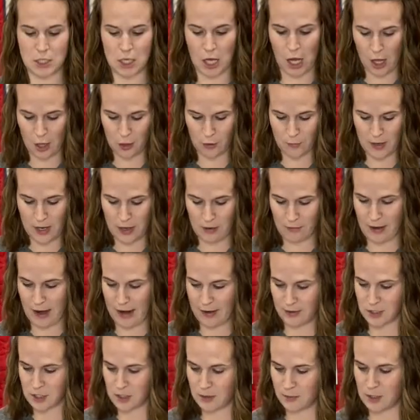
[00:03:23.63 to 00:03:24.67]
all the way
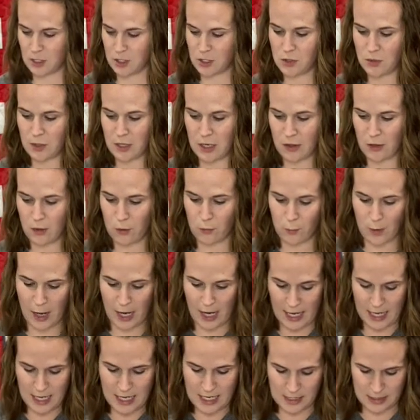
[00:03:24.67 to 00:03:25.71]
around. So I'm going to do another
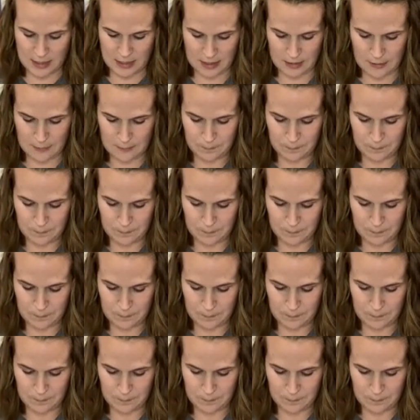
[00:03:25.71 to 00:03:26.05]
white.